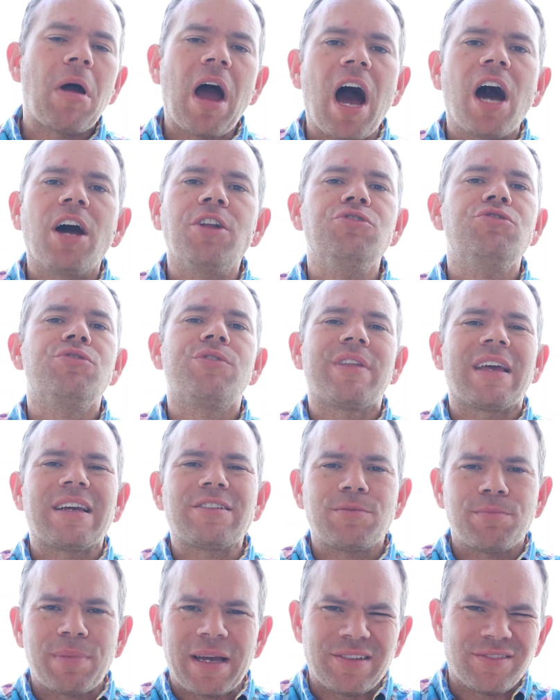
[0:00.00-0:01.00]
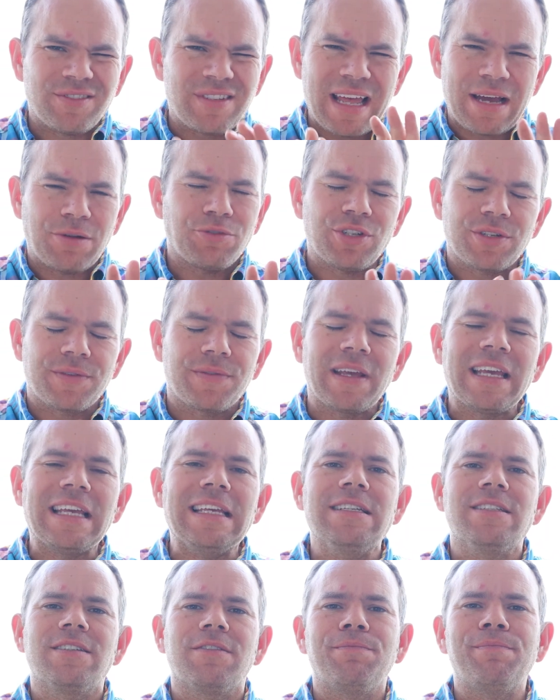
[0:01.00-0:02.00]
£100,000 now, just for
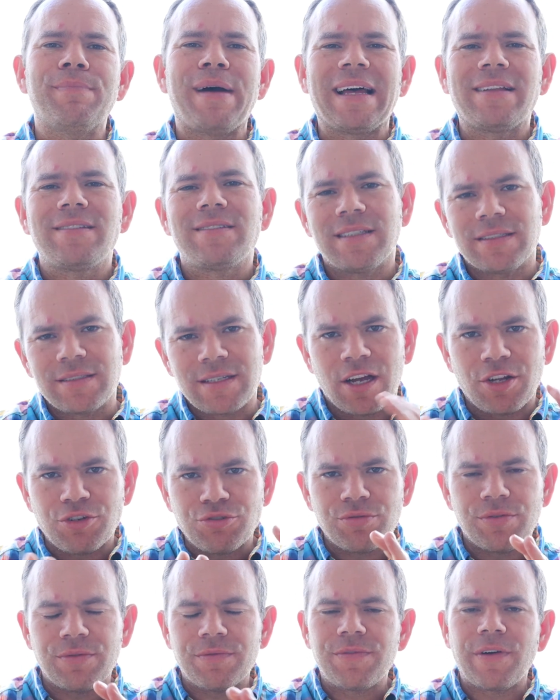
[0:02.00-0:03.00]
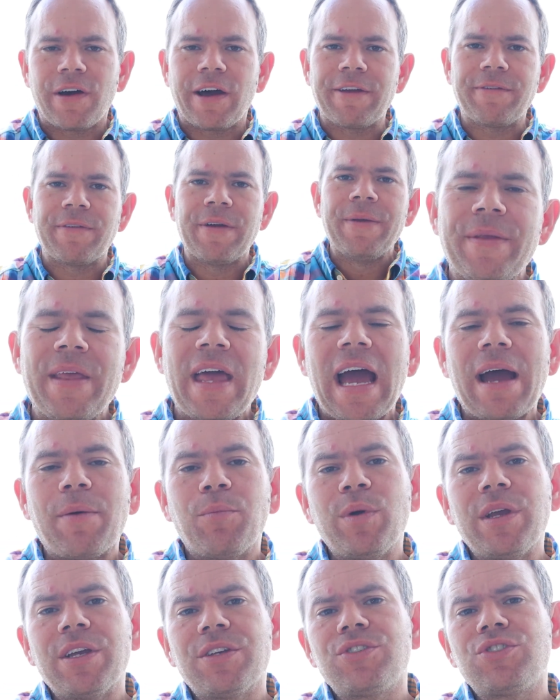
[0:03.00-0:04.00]
ease of maths, it's 105,
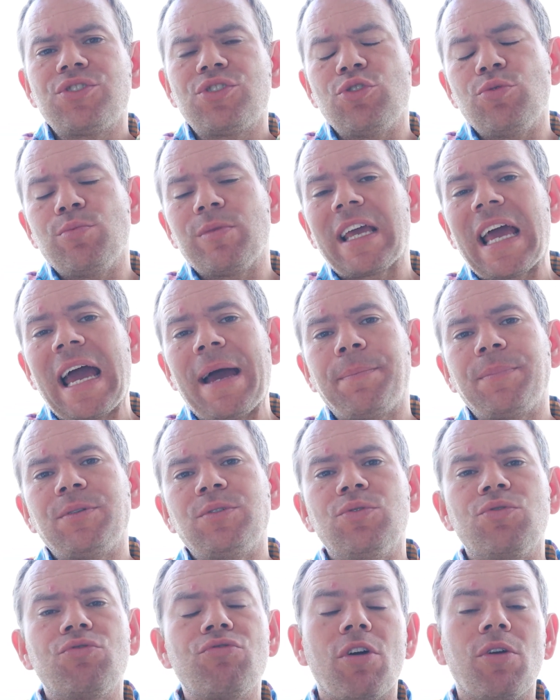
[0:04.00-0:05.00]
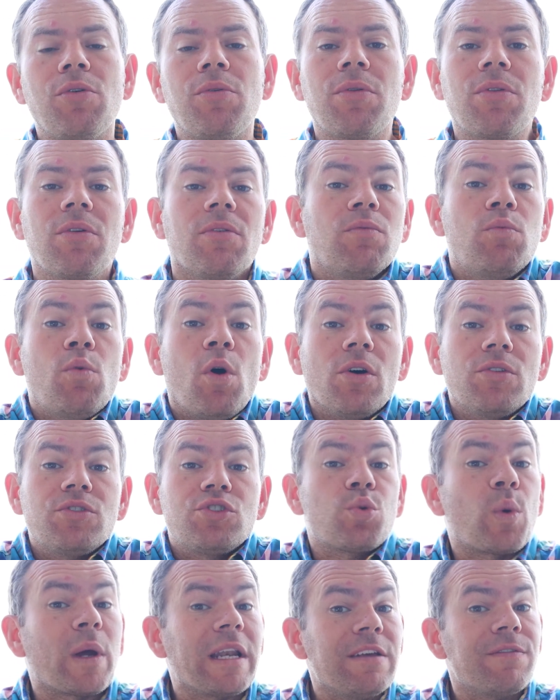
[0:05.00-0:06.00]
and we assume capital growth of
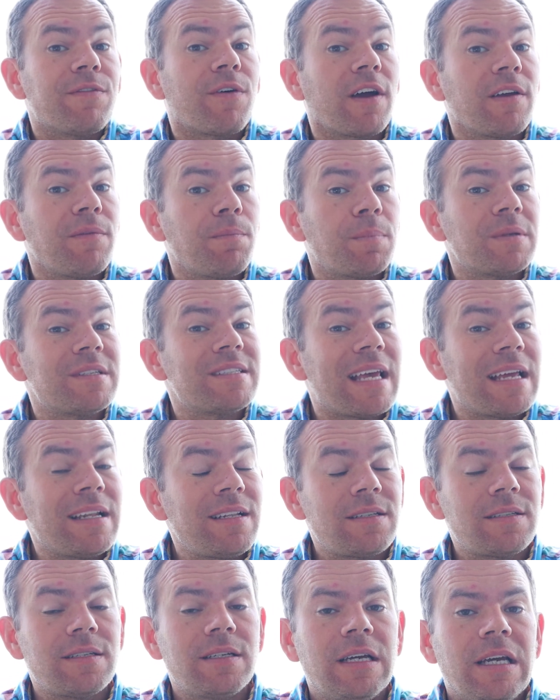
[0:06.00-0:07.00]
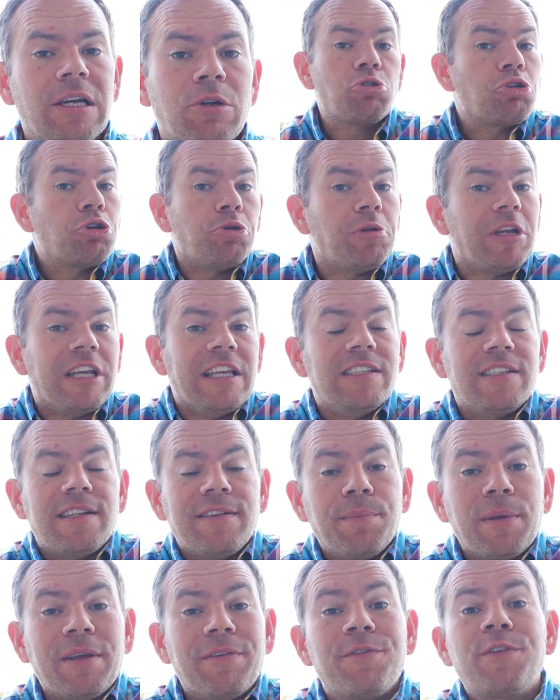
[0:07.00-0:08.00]
what, 25%? Could
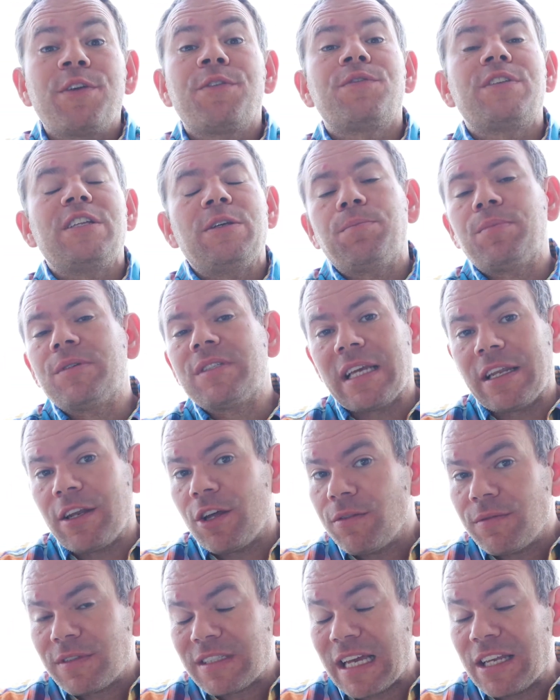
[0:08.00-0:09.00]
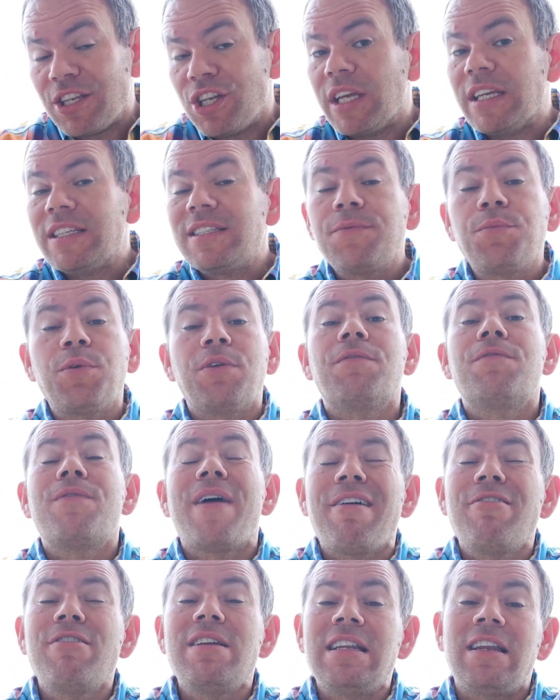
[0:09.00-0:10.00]
easily be 50% over 10 years. If we're
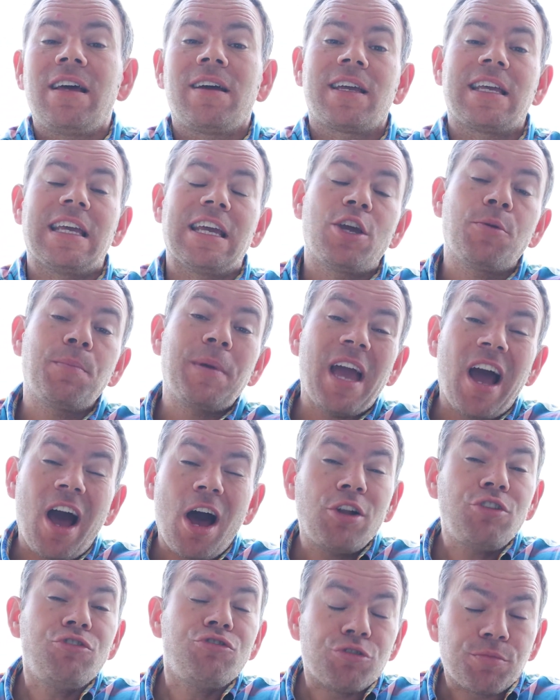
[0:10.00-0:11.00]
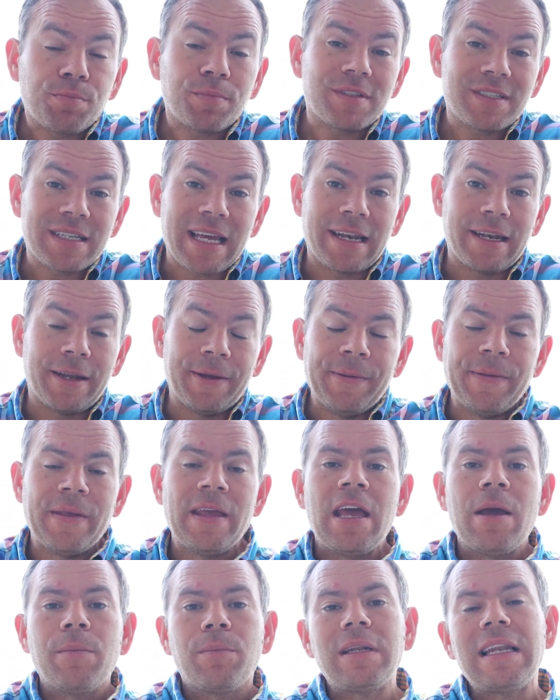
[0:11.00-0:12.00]
very lucky, it could be 100%.
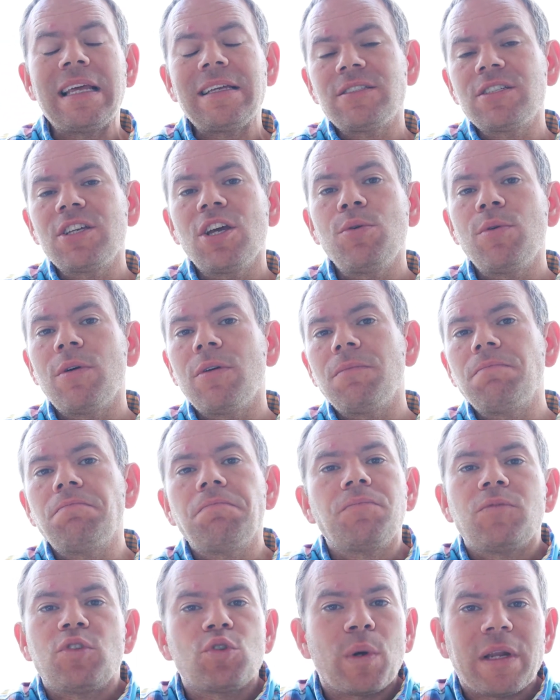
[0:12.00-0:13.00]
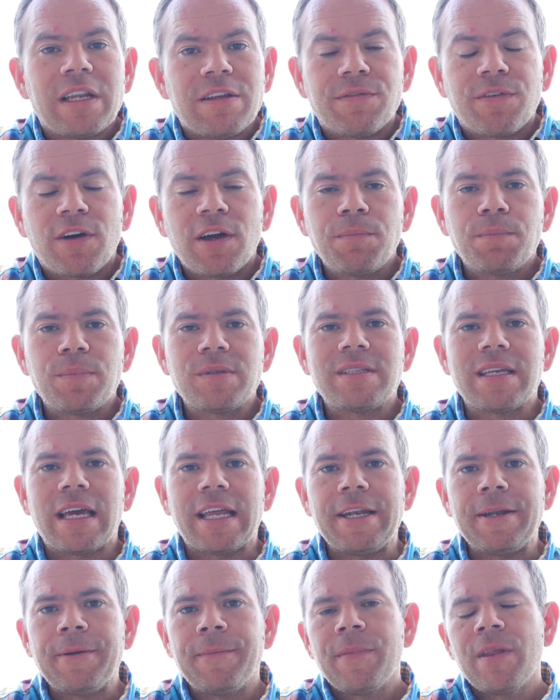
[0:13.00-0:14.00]
But let's go at
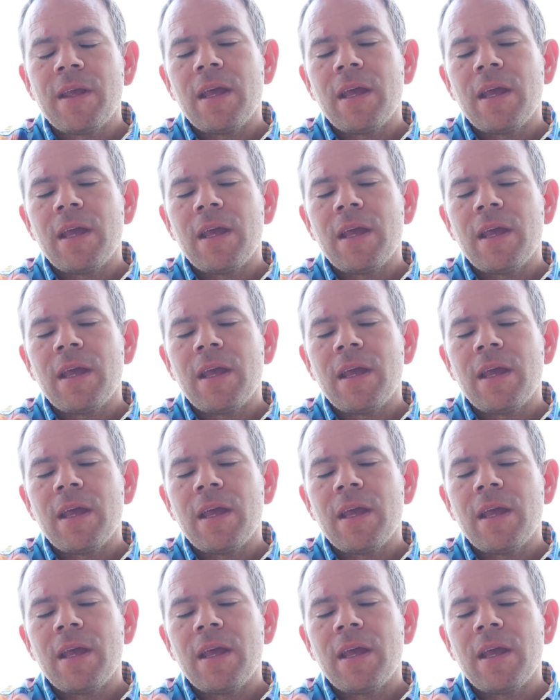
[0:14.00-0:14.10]
25%.